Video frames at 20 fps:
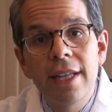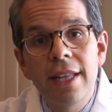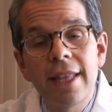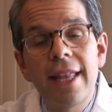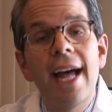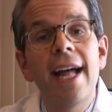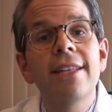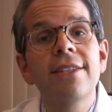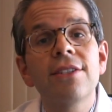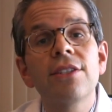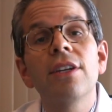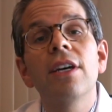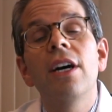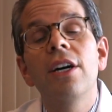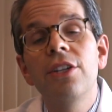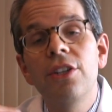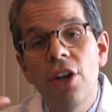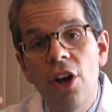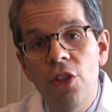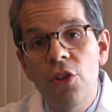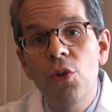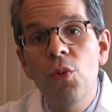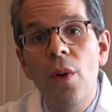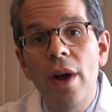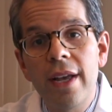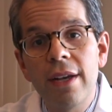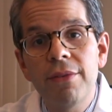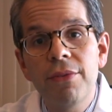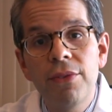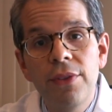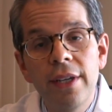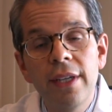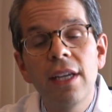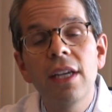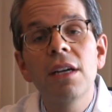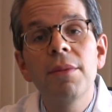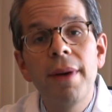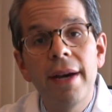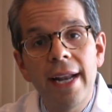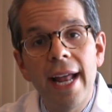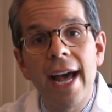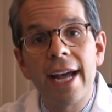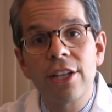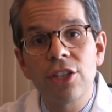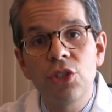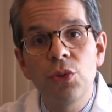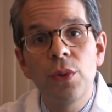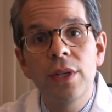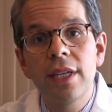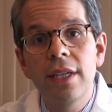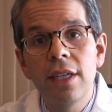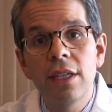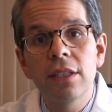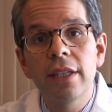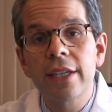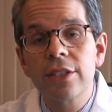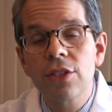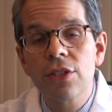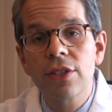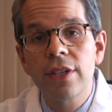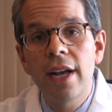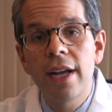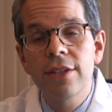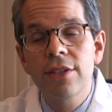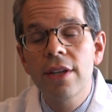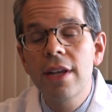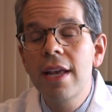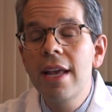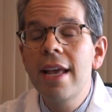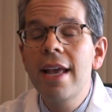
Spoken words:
That's another way of thinking about how to do a Kegel exercise.